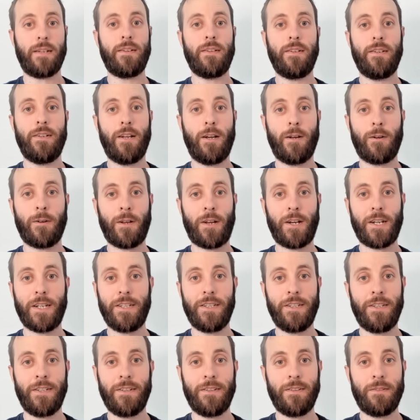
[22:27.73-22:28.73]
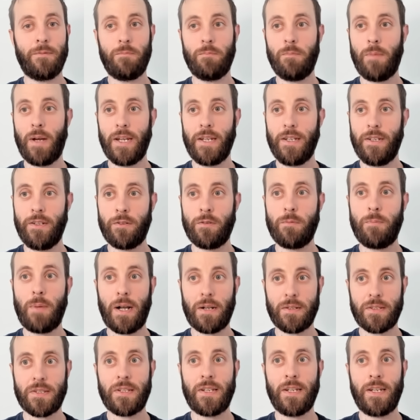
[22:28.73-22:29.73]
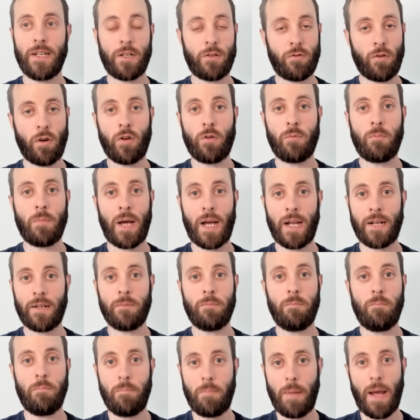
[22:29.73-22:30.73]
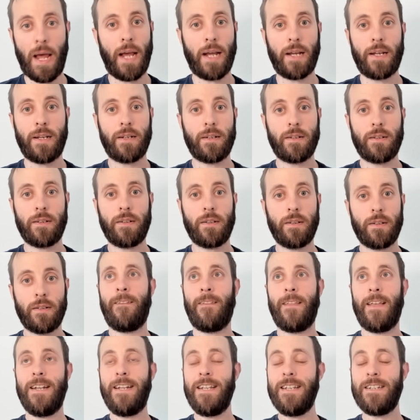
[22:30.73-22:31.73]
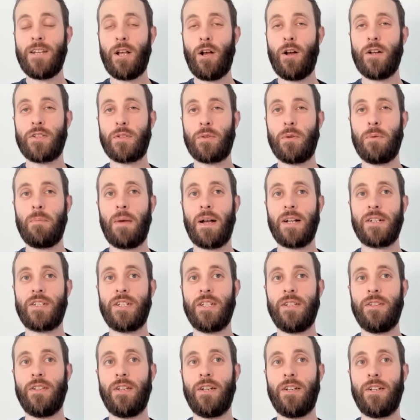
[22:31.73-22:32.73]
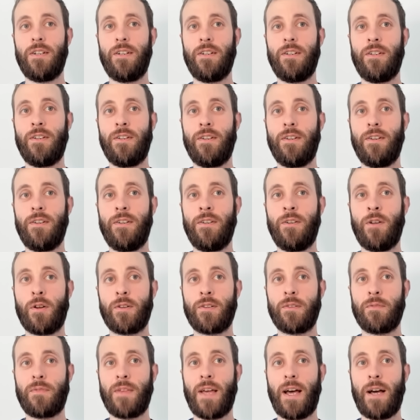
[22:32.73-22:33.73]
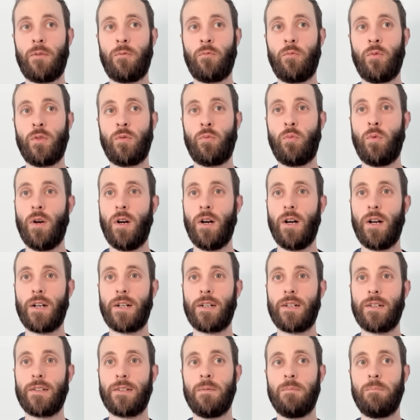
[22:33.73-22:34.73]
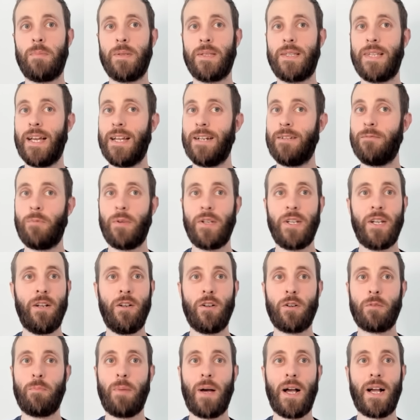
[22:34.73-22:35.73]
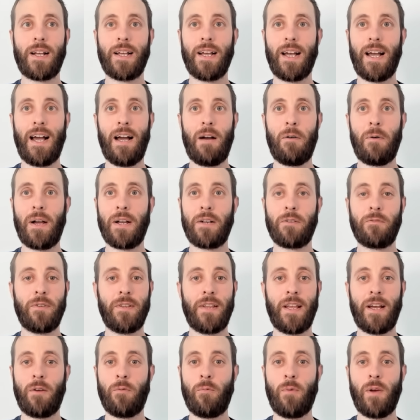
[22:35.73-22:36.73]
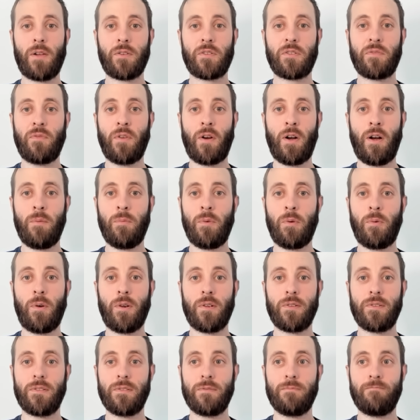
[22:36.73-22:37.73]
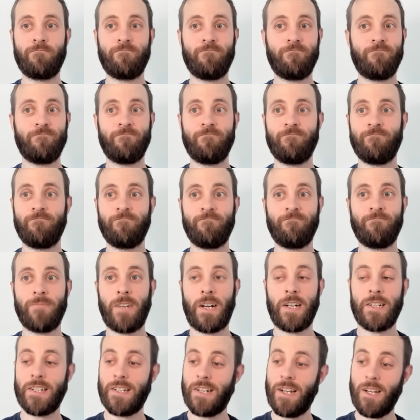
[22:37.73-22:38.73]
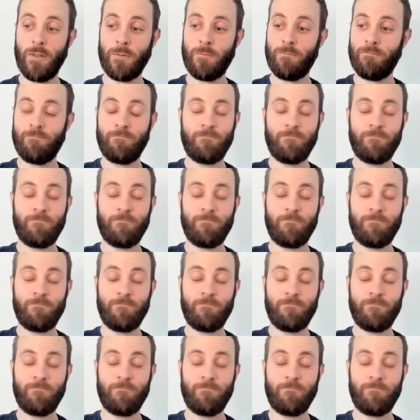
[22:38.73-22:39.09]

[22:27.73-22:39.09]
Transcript: You know, like, mate, you're about to see a grown man beg. It is hard to imagine that none of that would work. But then when you look back at how angry that Welsh farmer was, I don't know.